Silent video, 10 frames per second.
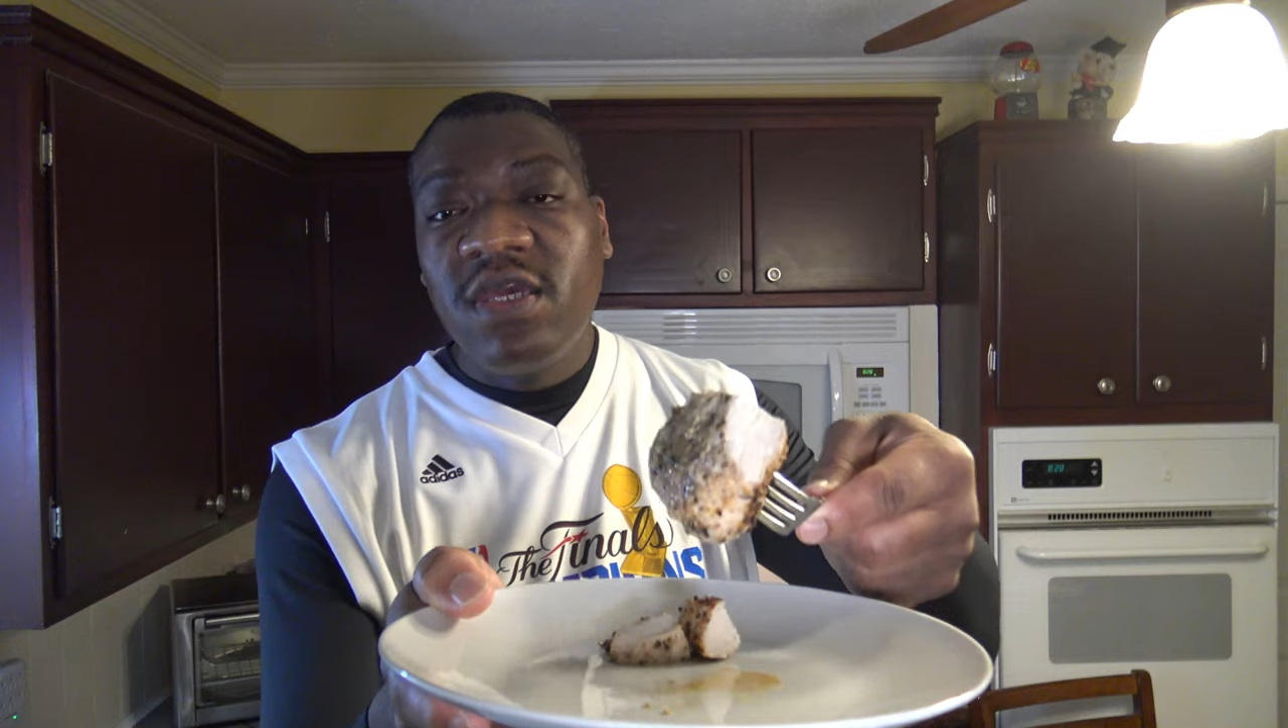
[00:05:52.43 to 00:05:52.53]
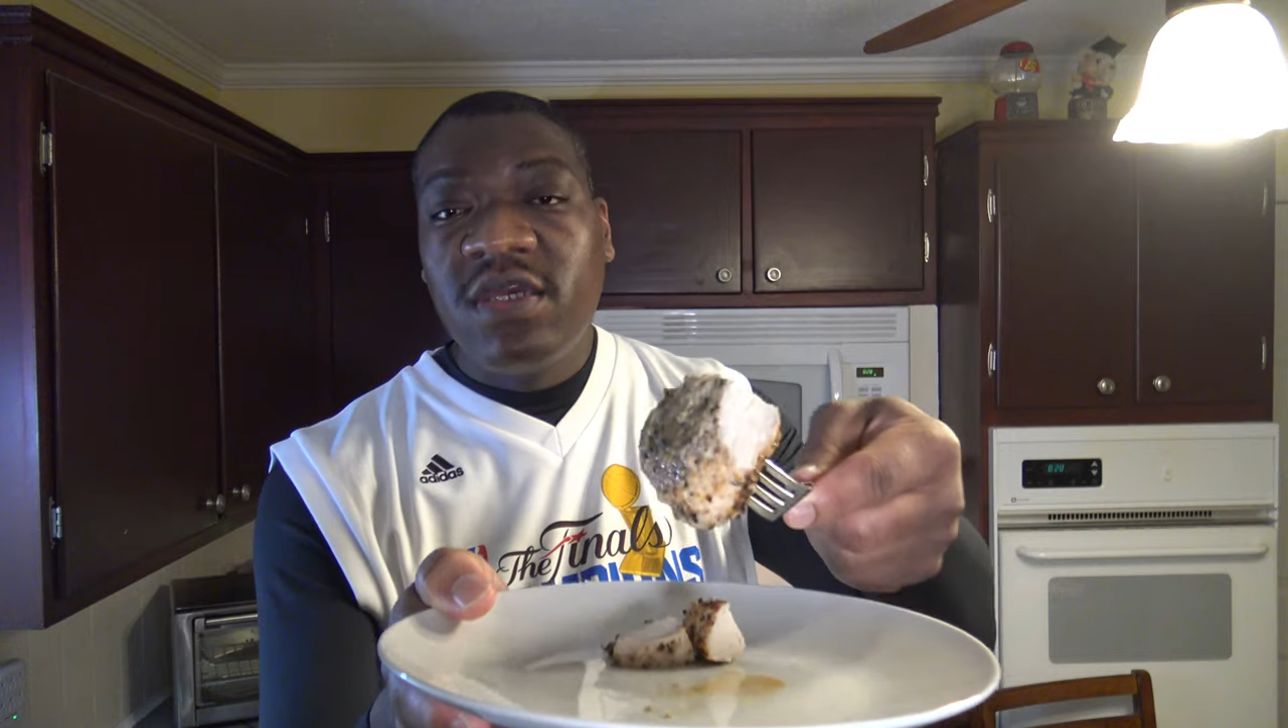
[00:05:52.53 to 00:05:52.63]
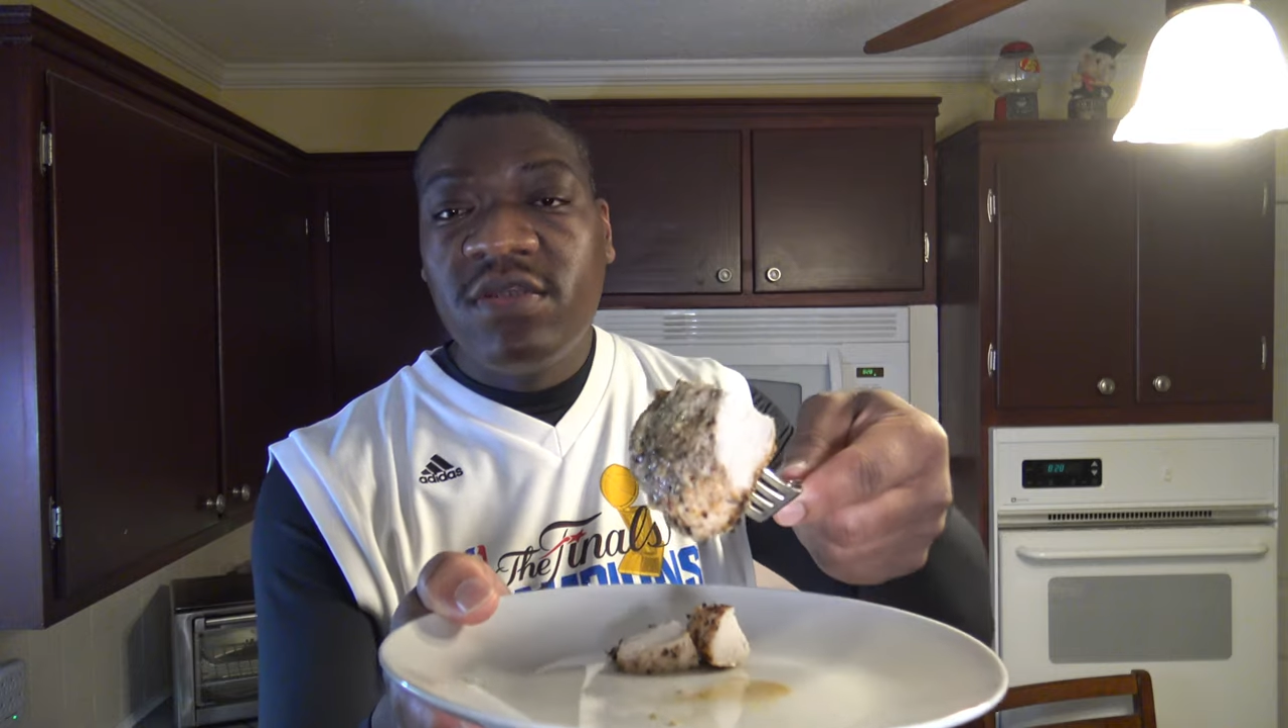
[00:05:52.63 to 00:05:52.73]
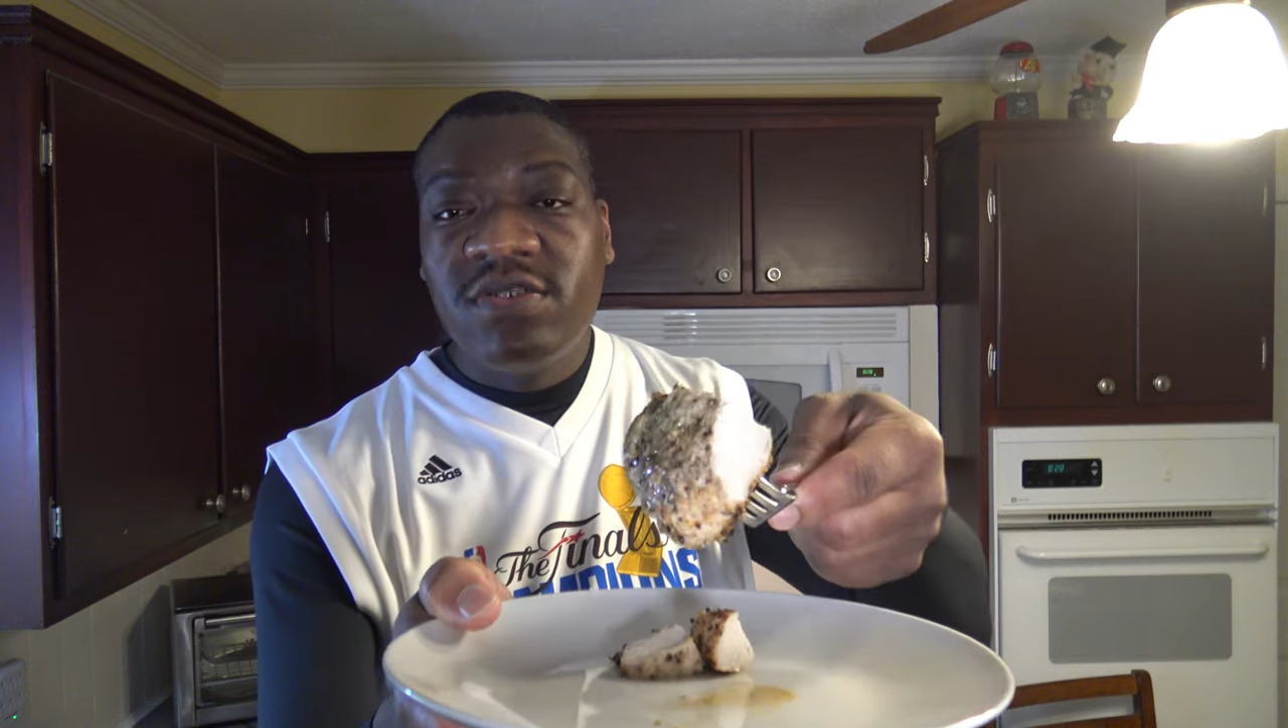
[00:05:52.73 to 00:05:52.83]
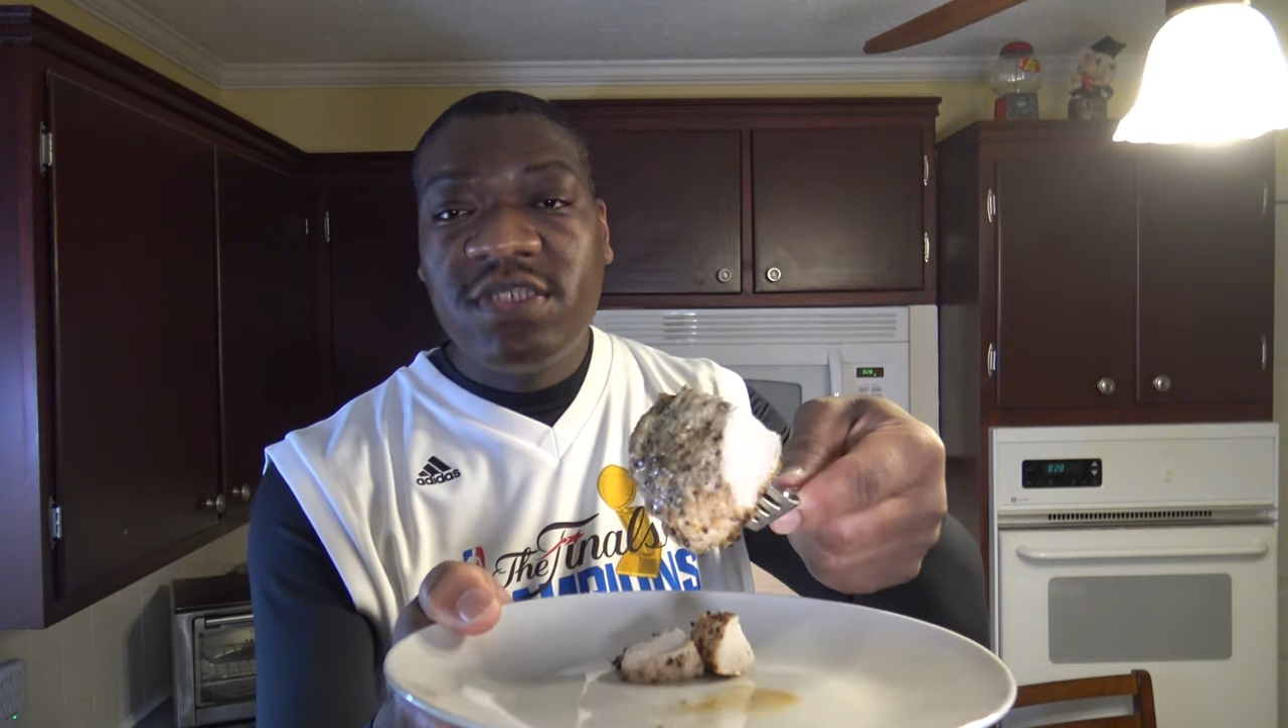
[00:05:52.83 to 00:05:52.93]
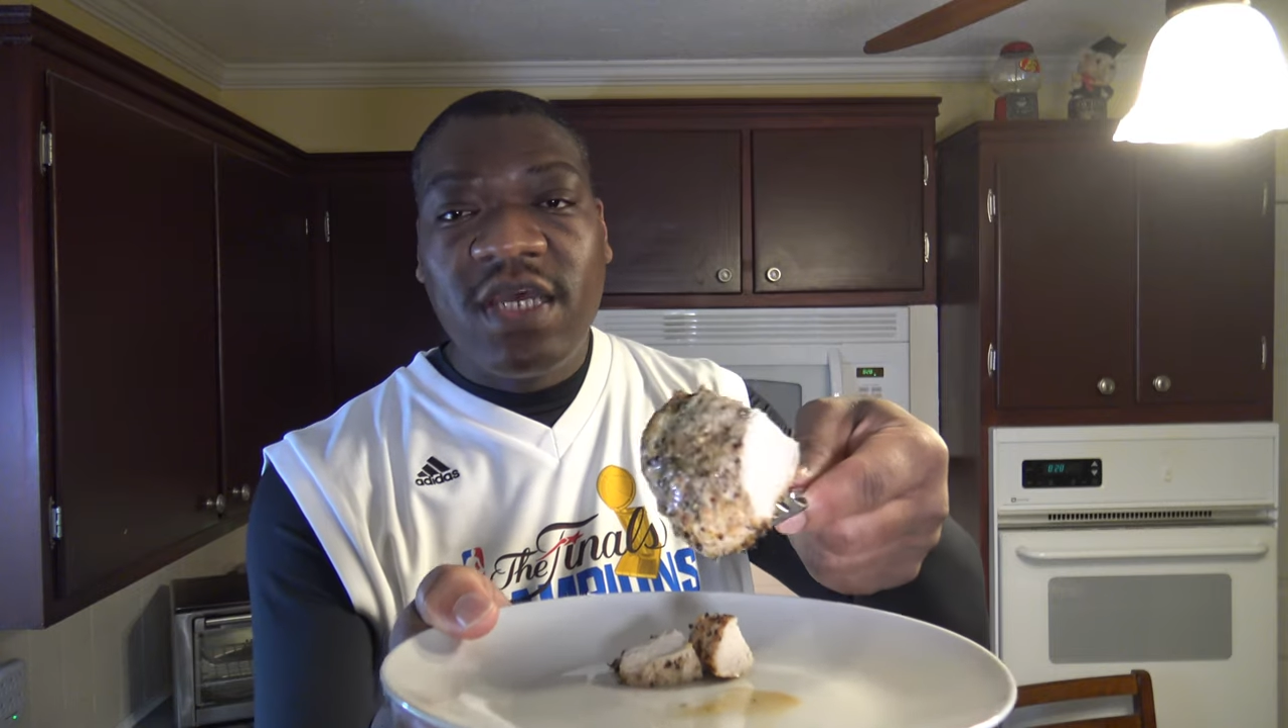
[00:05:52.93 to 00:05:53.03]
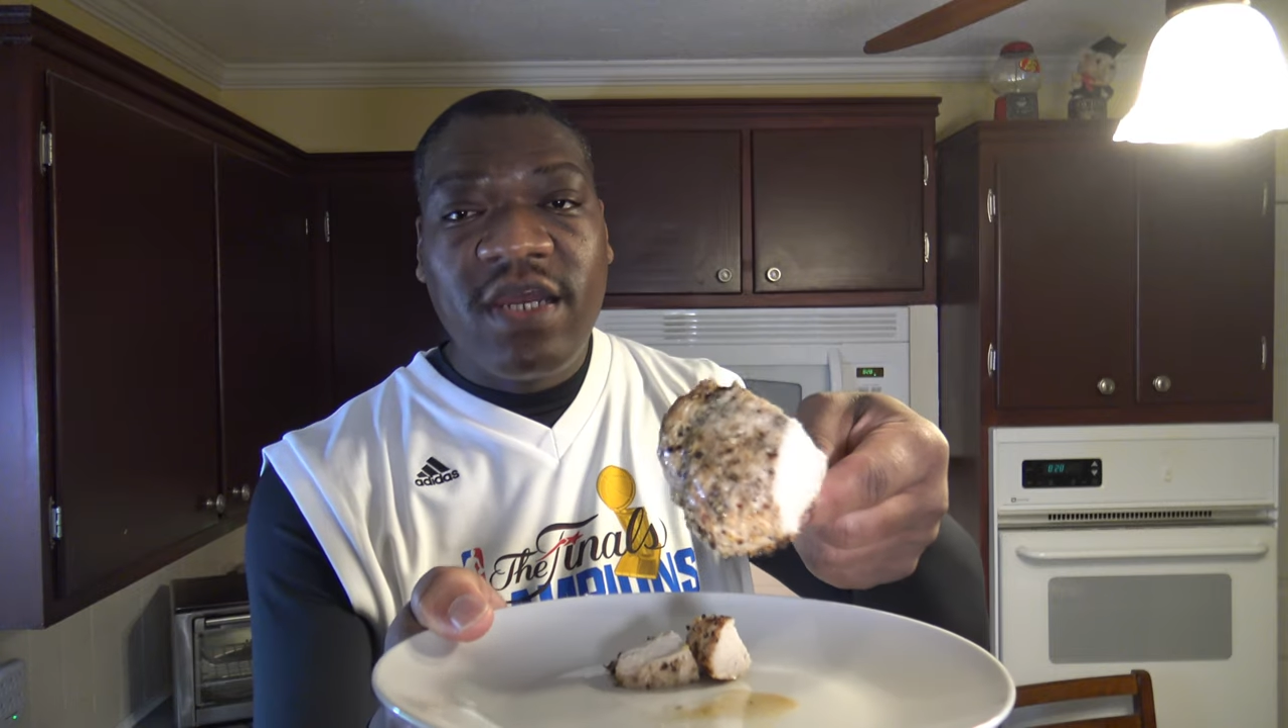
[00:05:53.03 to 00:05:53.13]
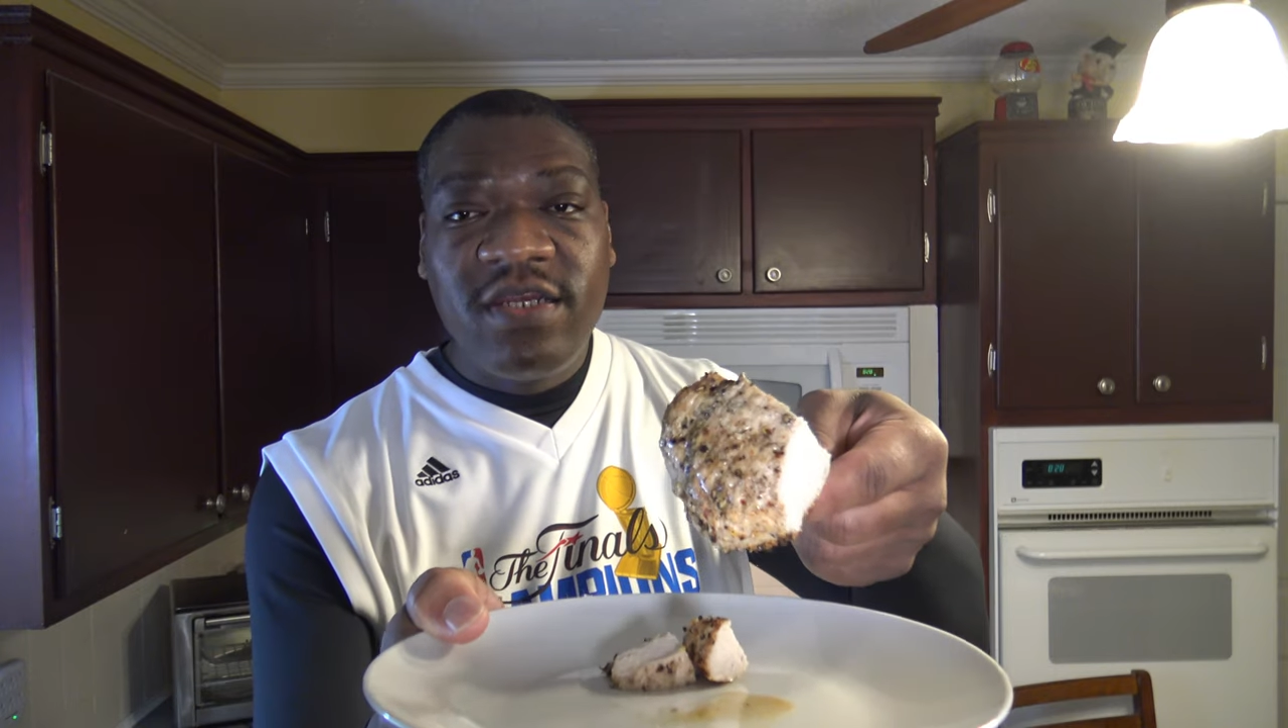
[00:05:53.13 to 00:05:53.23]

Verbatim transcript: underside